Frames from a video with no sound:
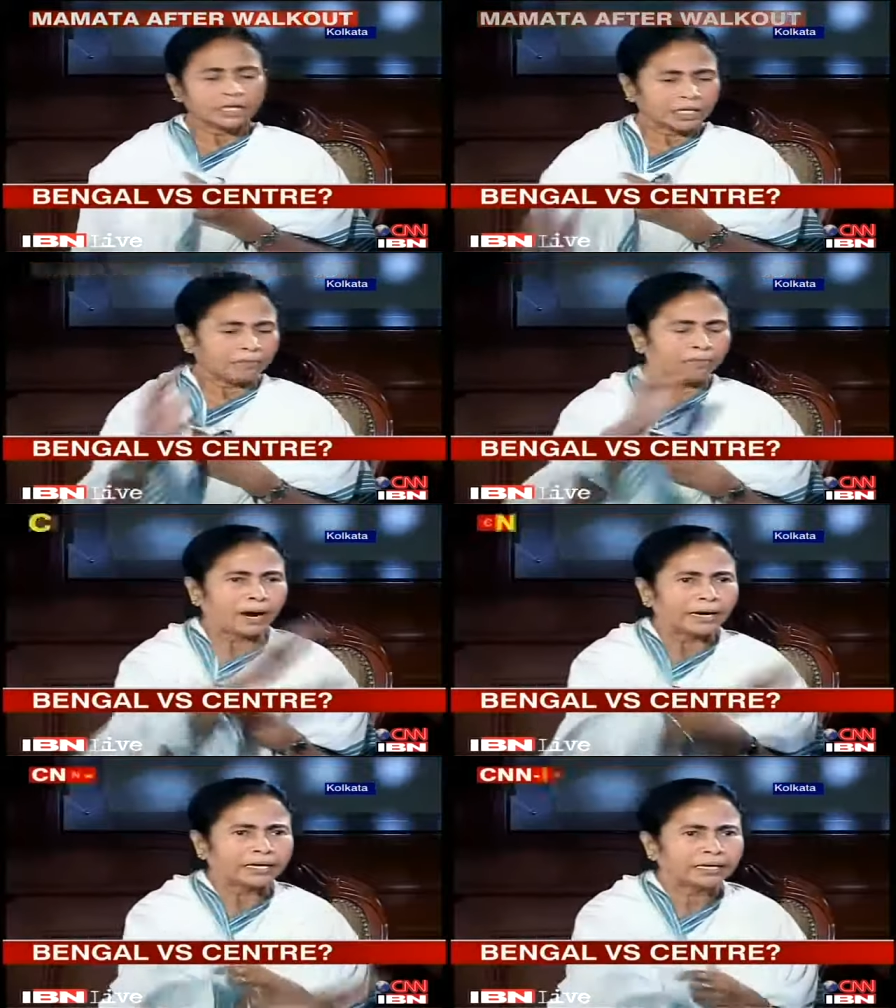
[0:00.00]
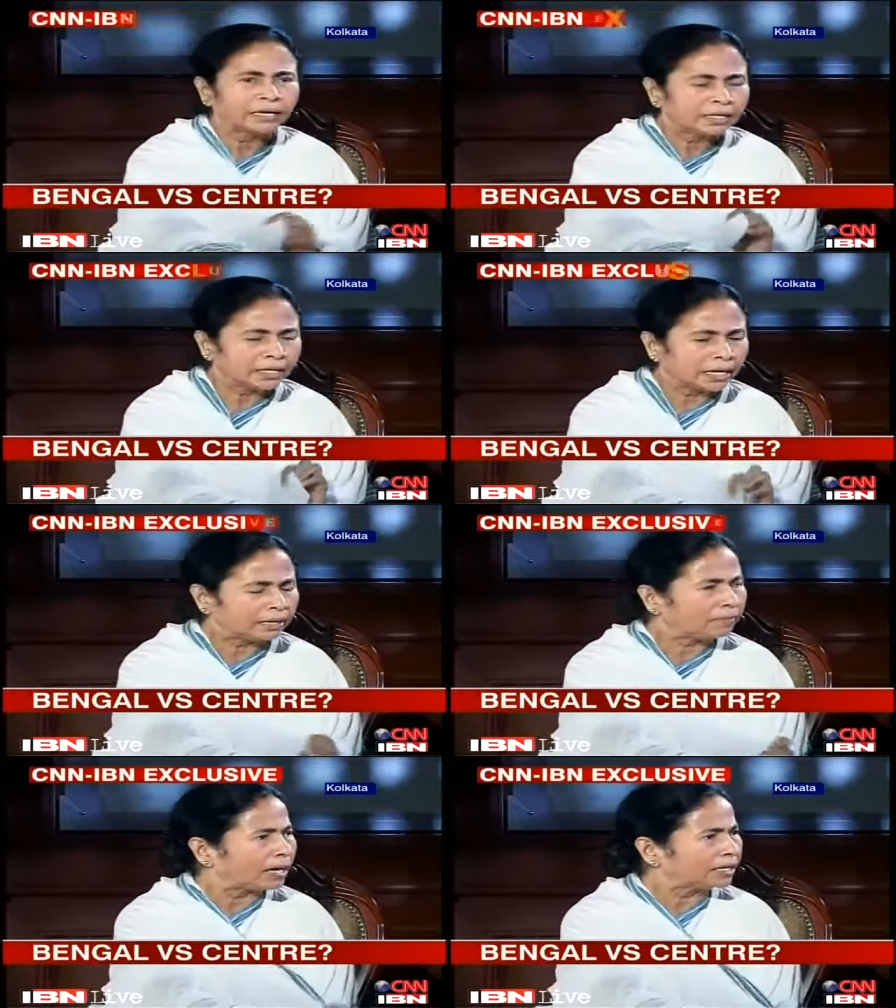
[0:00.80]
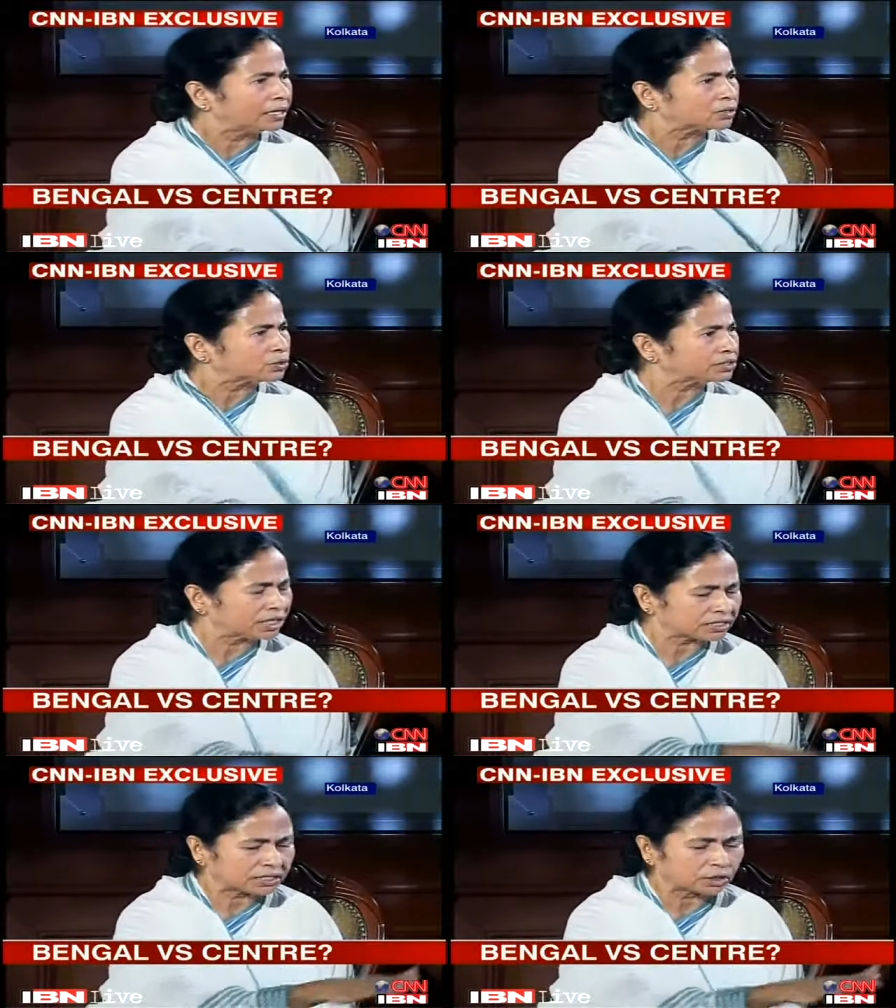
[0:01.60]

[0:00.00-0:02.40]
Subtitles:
If any burning issue is there,